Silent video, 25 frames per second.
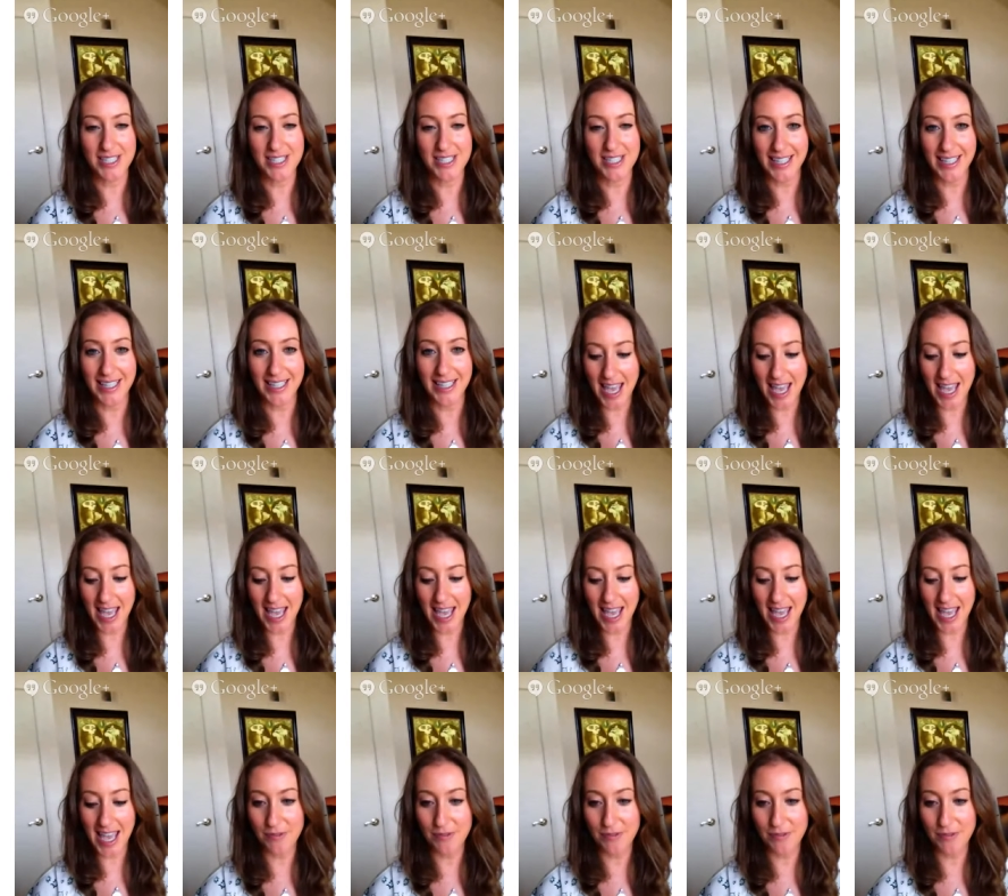and I was
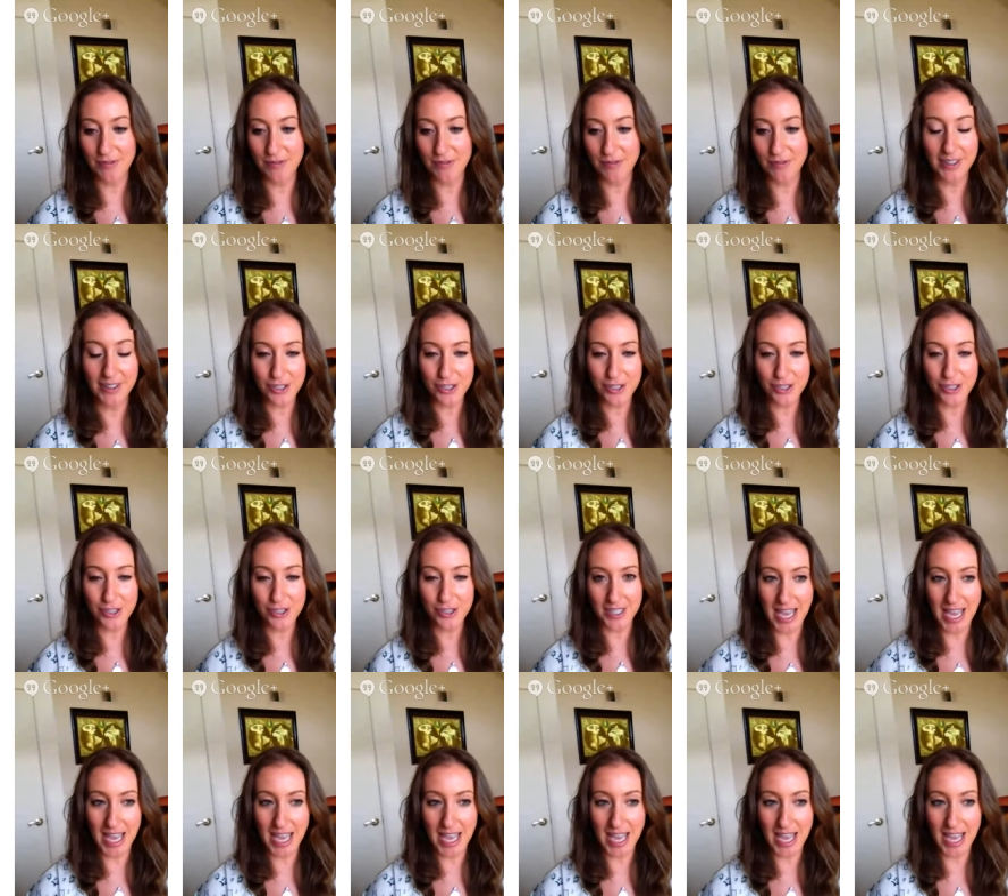very intrigued,
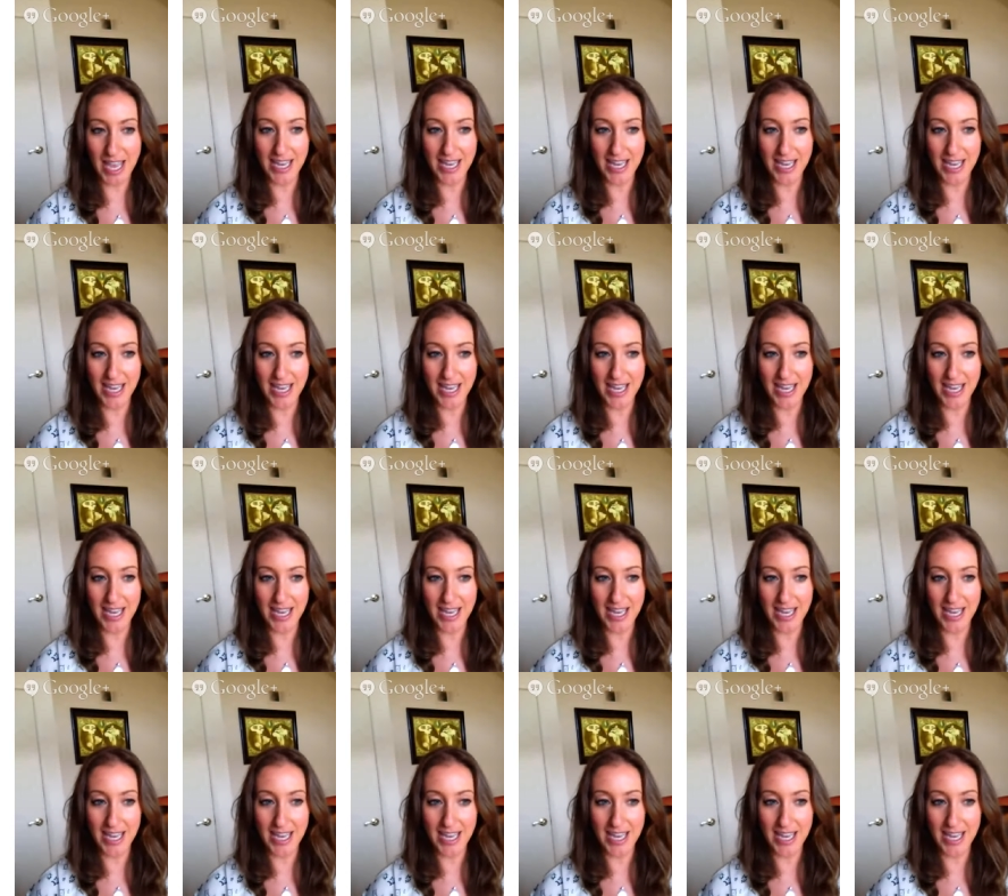and